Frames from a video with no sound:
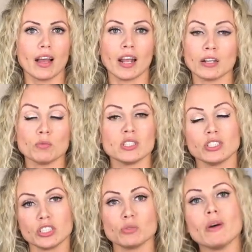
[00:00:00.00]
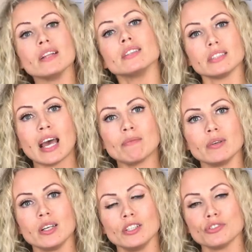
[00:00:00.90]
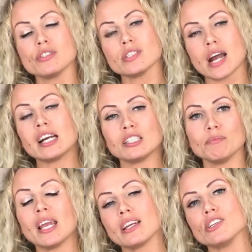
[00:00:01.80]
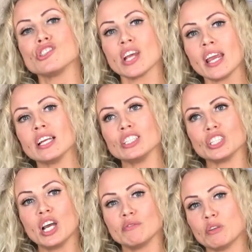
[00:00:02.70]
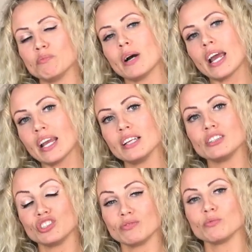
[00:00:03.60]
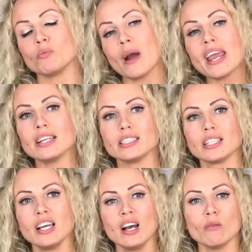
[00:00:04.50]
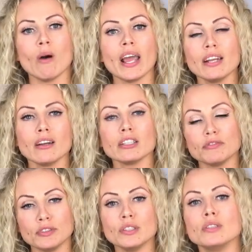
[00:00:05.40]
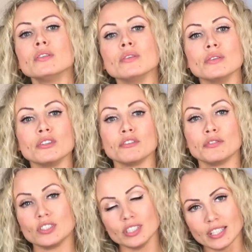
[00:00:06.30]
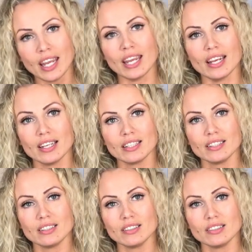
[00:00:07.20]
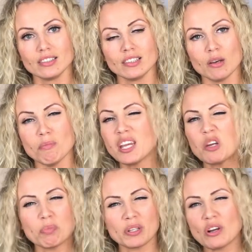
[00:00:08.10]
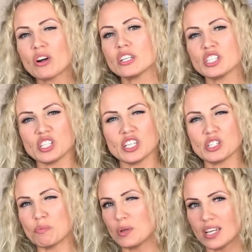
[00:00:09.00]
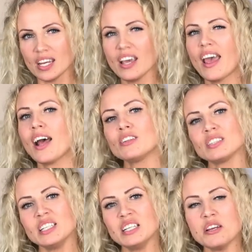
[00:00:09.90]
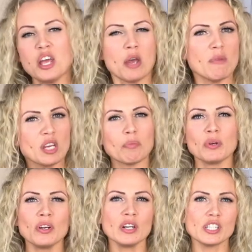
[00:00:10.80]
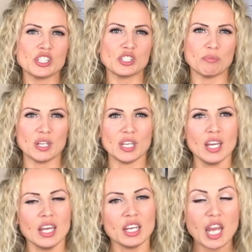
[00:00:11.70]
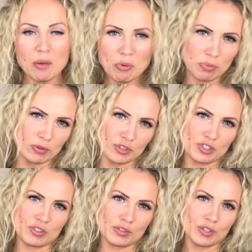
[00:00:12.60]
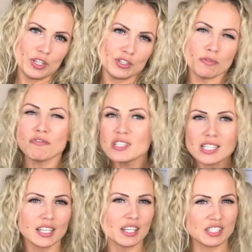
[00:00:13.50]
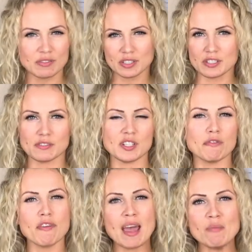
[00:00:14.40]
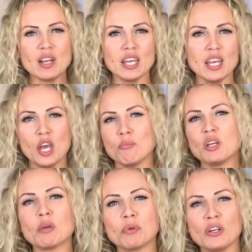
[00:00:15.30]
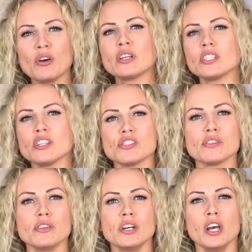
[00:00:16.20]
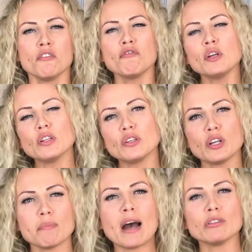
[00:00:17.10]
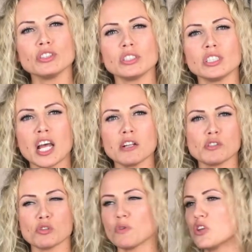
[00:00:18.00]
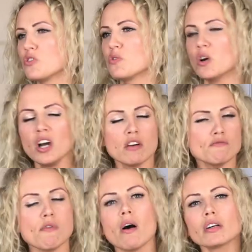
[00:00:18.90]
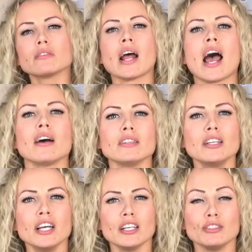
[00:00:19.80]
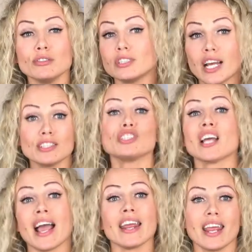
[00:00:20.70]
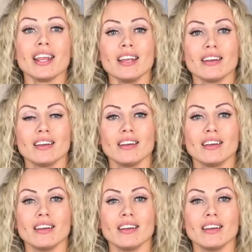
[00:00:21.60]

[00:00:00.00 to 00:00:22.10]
And it was just one step to start making change with my weight. Why not for you, for today? Make a priority to be healthier. Make a priority to be capable to do physical activities with the family. Make a priority to feel good about yourself so when you walk around, you're sunshining